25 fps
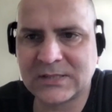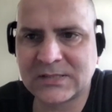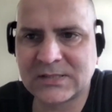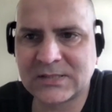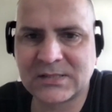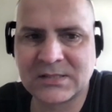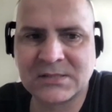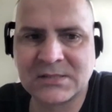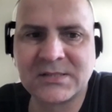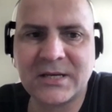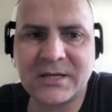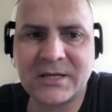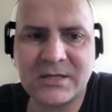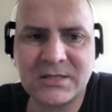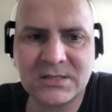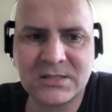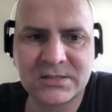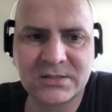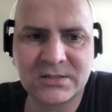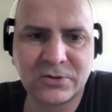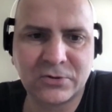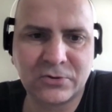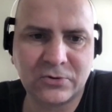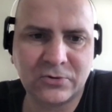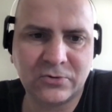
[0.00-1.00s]
as there
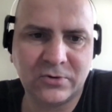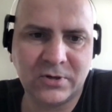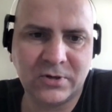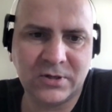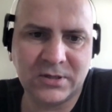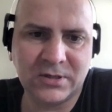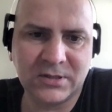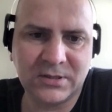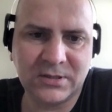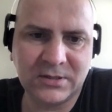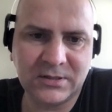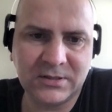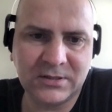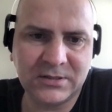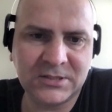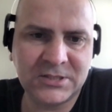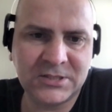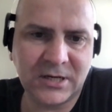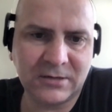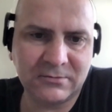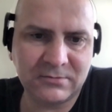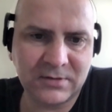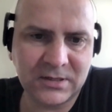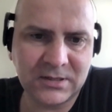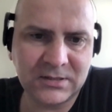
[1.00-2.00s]
is no
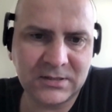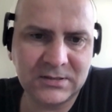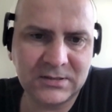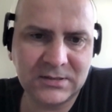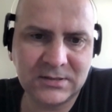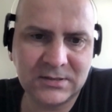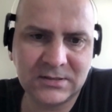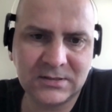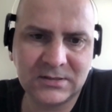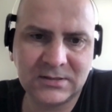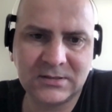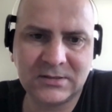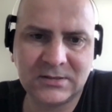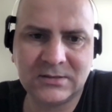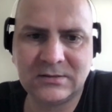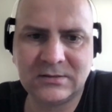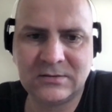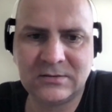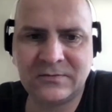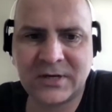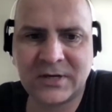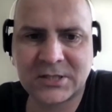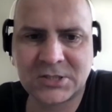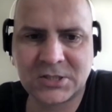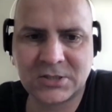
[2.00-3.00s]
Java
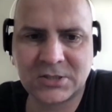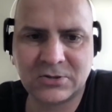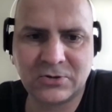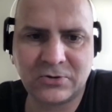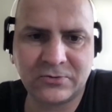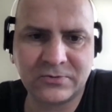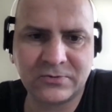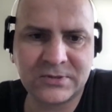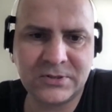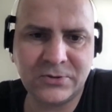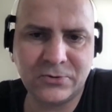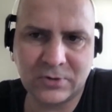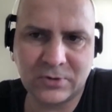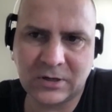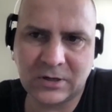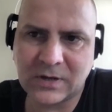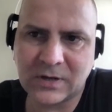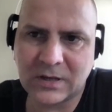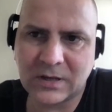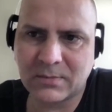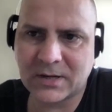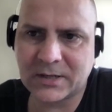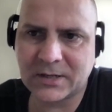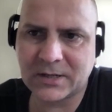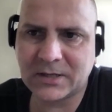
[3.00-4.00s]
version of Nioka
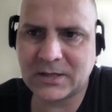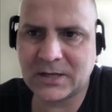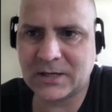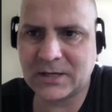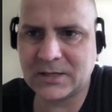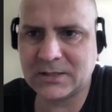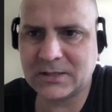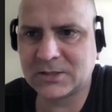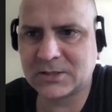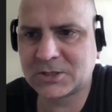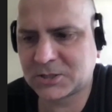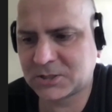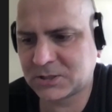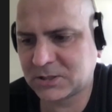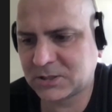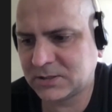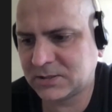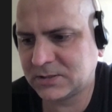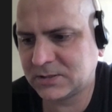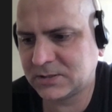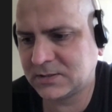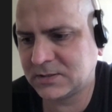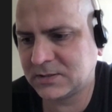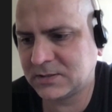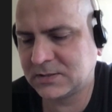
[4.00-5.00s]
library, and
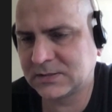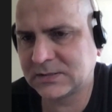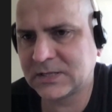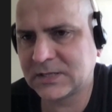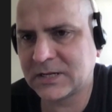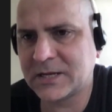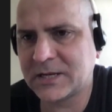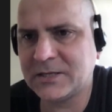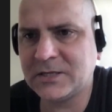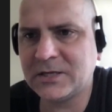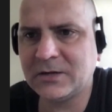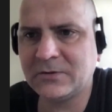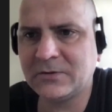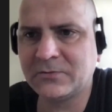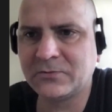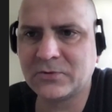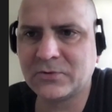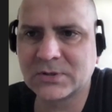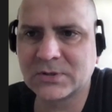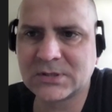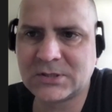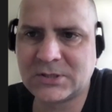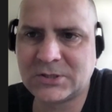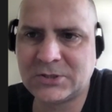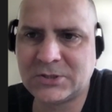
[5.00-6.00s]
the idea
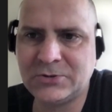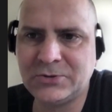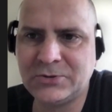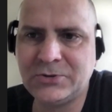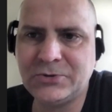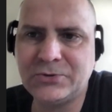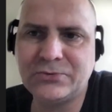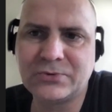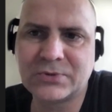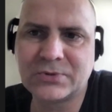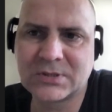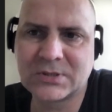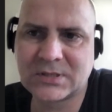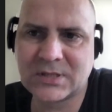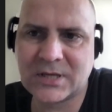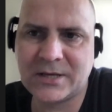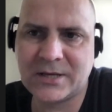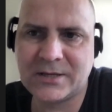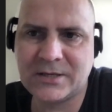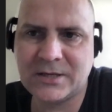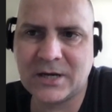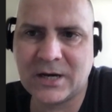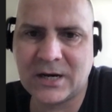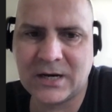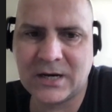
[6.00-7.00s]
was to use
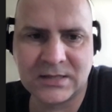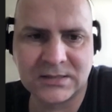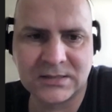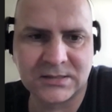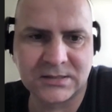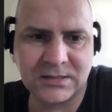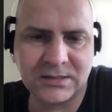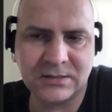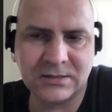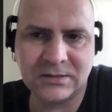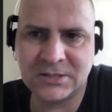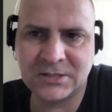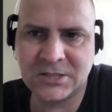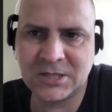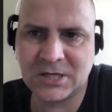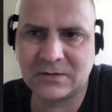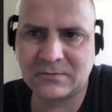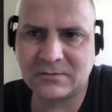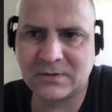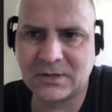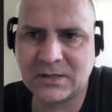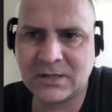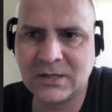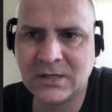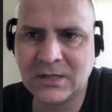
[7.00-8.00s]
any other
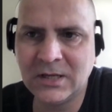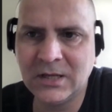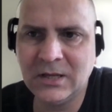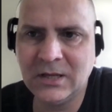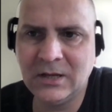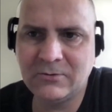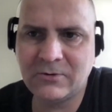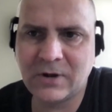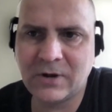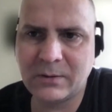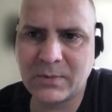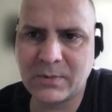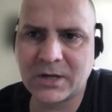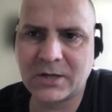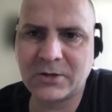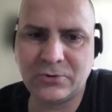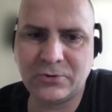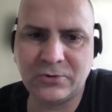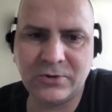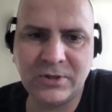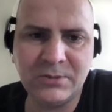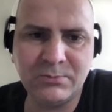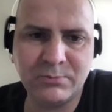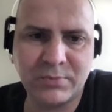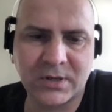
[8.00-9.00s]
Java library
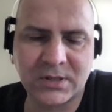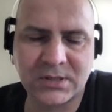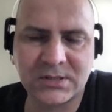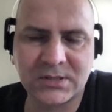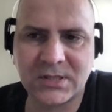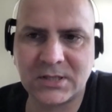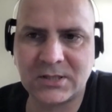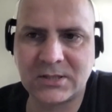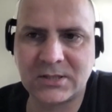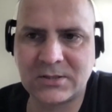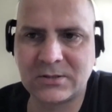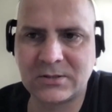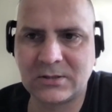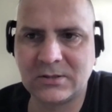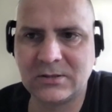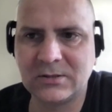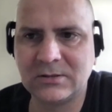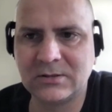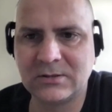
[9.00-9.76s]
to import that